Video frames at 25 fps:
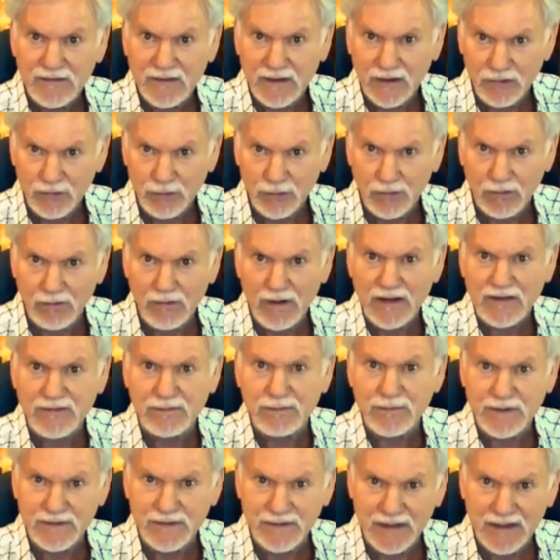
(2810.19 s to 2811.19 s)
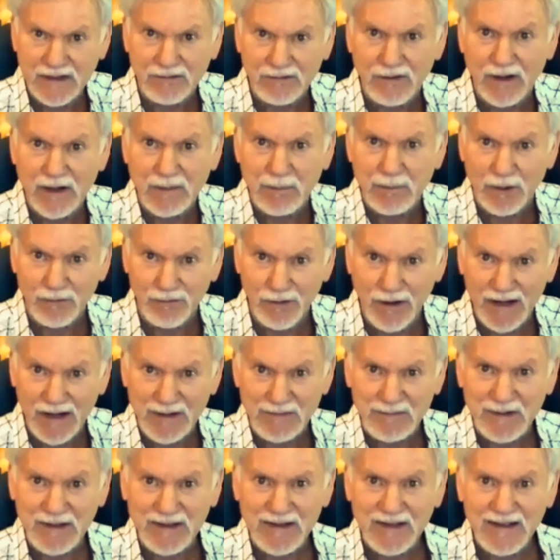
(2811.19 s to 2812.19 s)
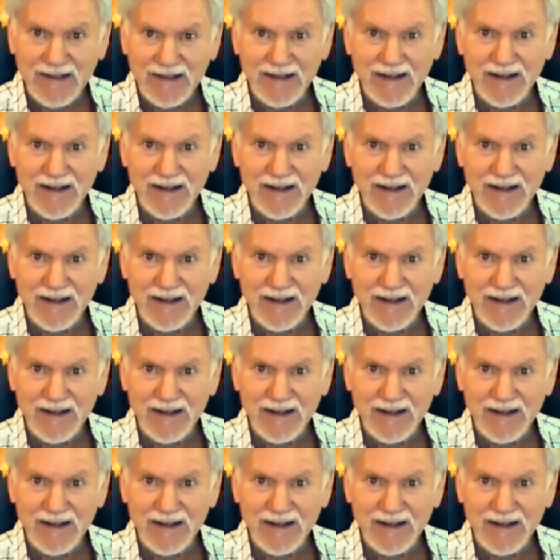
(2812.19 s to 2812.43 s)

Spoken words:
sexual harassment, date rape, or rape.